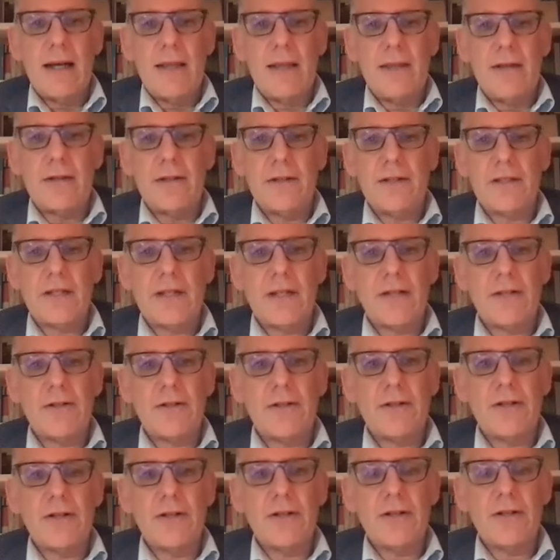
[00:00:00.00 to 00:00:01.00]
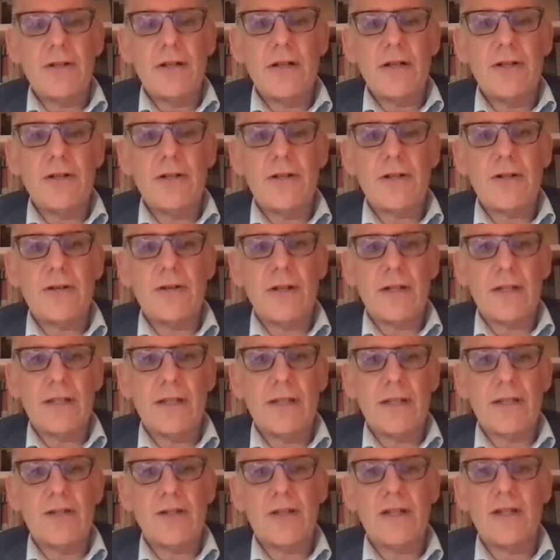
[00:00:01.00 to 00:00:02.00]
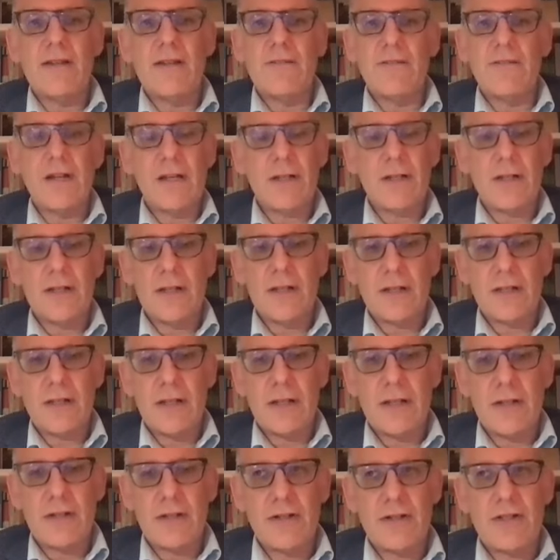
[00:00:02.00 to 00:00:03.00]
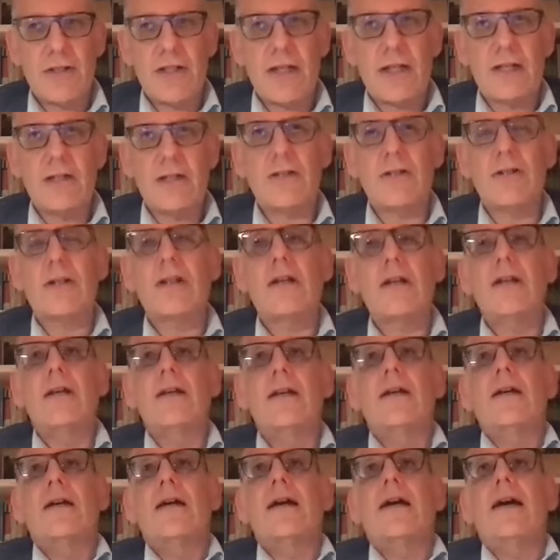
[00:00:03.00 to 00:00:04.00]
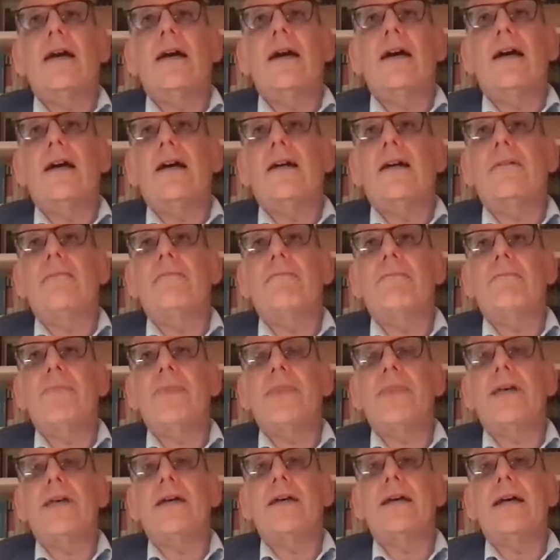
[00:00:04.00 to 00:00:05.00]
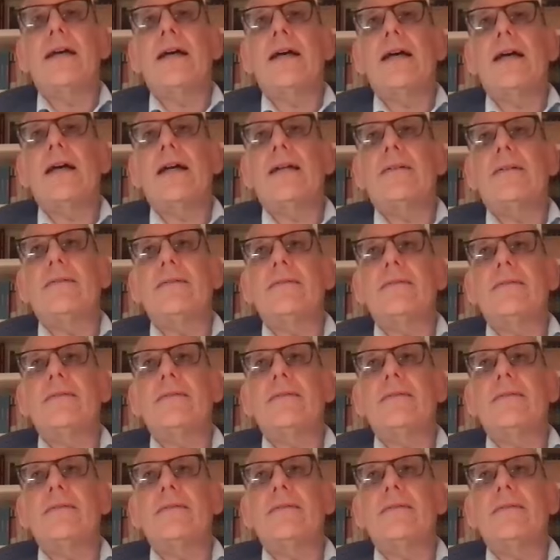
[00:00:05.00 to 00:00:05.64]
There's such assurance, such conviction, such uh, uh,